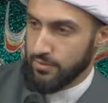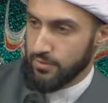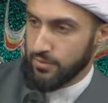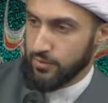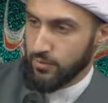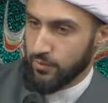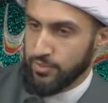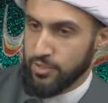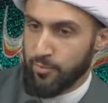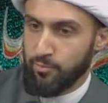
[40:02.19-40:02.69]

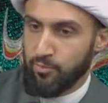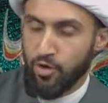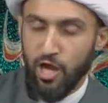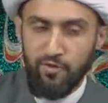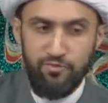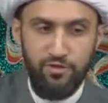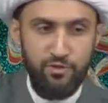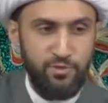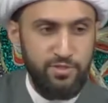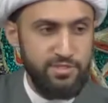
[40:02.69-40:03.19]
When the
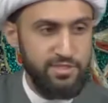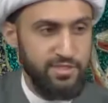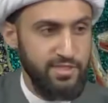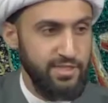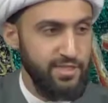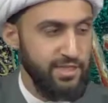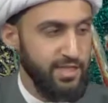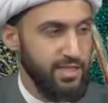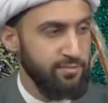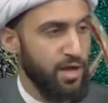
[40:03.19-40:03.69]
Prophet would
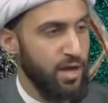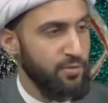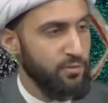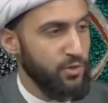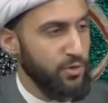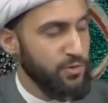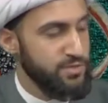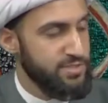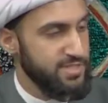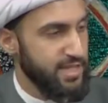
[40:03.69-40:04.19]
see Imam
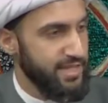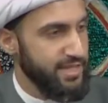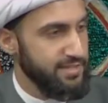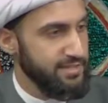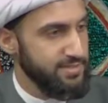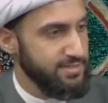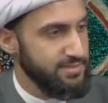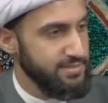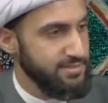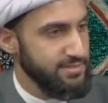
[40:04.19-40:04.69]
Hussein,
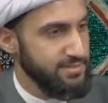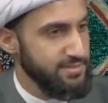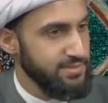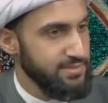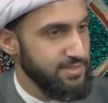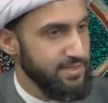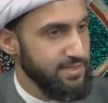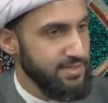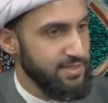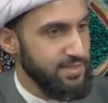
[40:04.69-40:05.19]

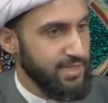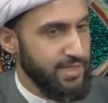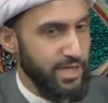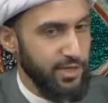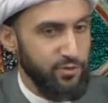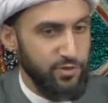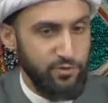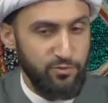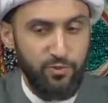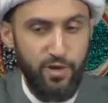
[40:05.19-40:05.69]
he
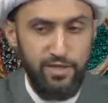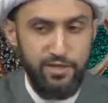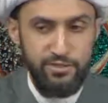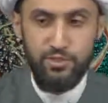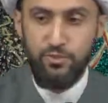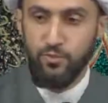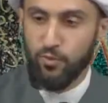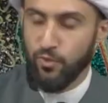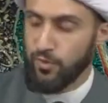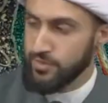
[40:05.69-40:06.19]
would run
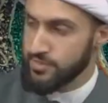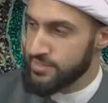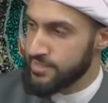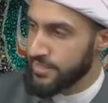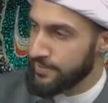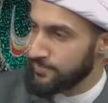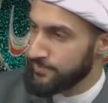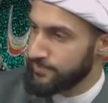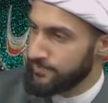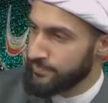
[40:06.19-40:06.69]
towards
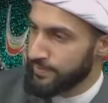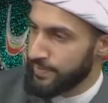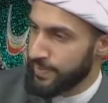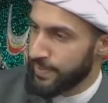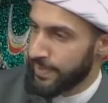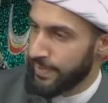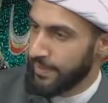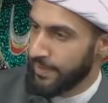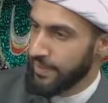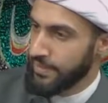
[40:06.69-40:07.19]
him.
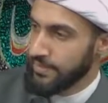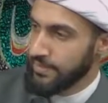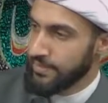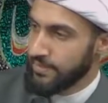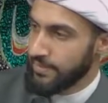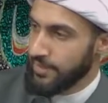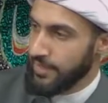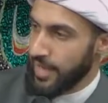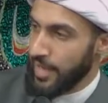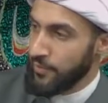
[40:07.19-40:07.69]

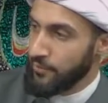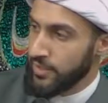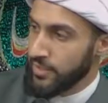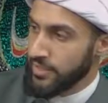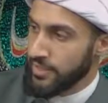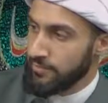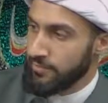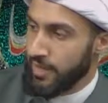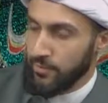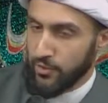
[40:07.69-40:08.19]
And
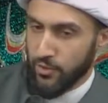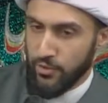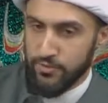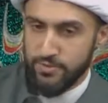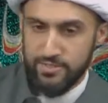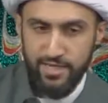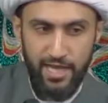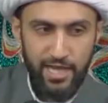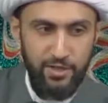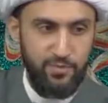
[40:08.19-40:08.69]
when Imam
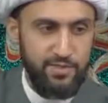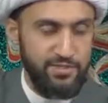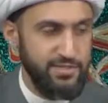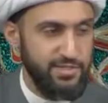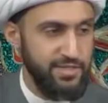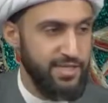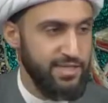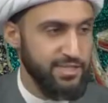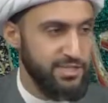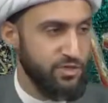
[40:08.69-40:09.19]
Hussein would
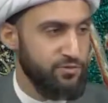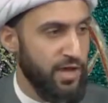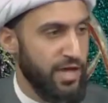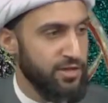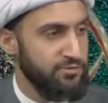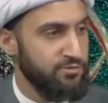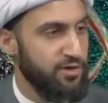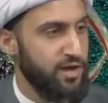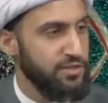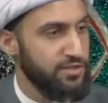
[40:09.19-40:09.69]
see his
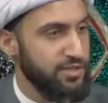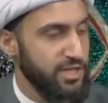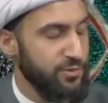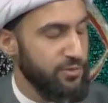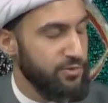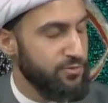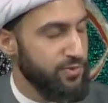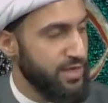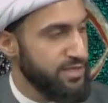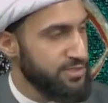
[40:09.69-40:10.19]
grandfather, he
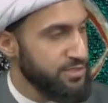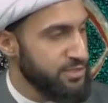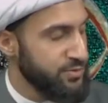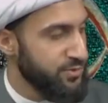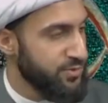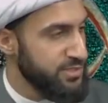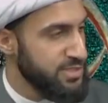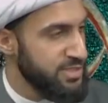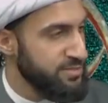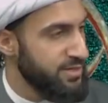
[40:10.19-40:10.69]
would run
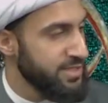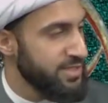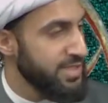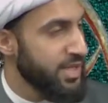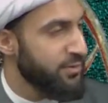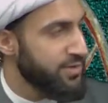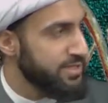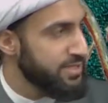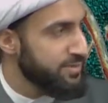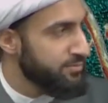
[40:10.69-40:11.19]
towards him and they
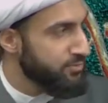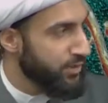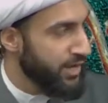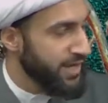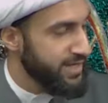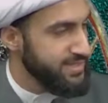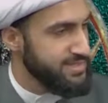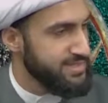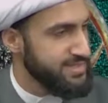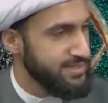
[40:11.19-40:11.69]
would
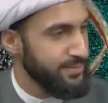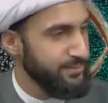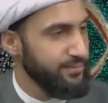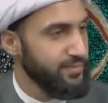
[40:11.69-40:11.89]
embrace.